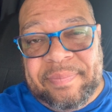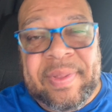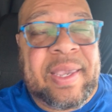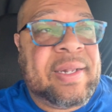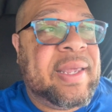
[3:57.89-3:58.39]

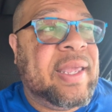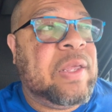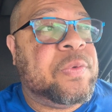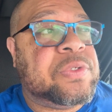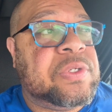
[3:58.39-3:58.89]
thinking that he
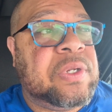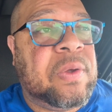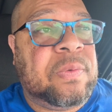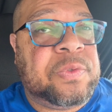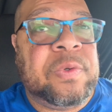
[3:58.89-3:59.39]
was, you
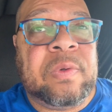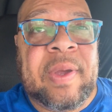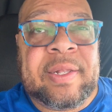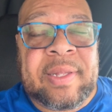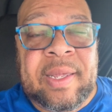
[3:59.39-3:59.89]
know, doing the
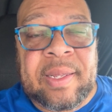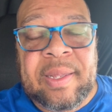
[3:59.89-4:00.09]
right thing,